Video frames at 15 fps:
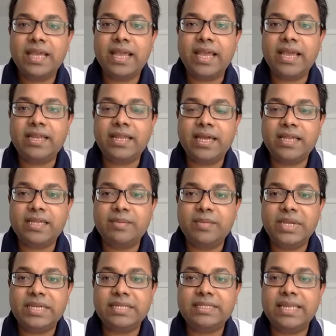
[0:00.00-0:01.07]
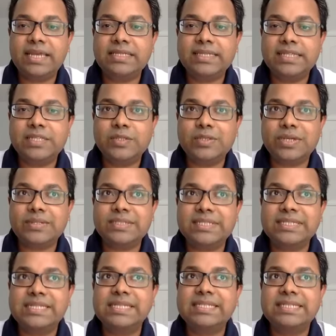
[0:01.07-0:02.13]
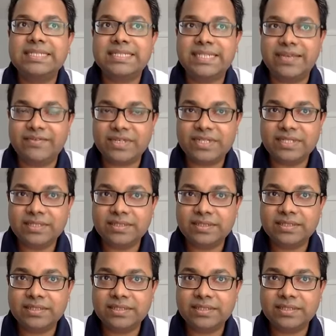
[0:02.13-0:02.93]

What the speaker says: And I completed that in 2007,